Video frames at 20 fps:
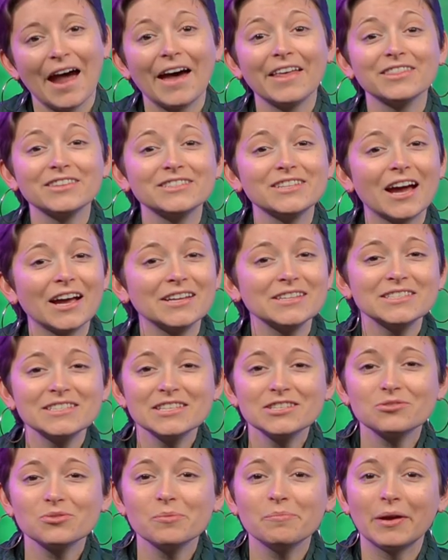and the
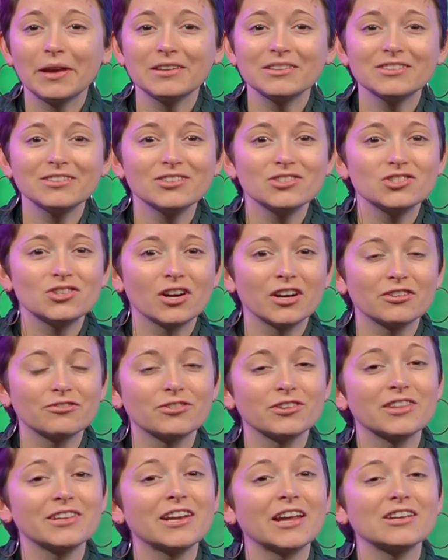diocese remained in the dark
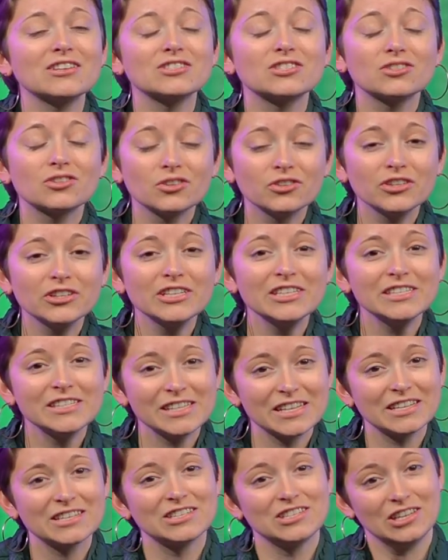for the next
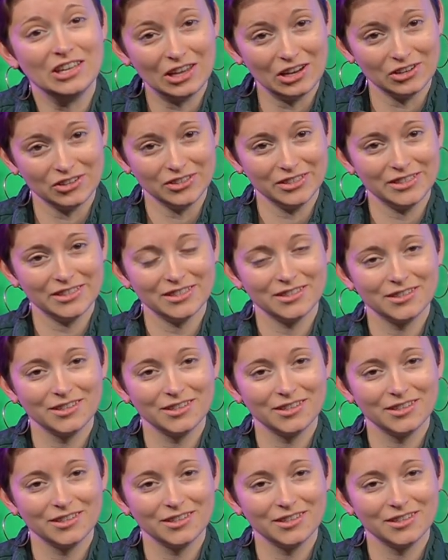36 years.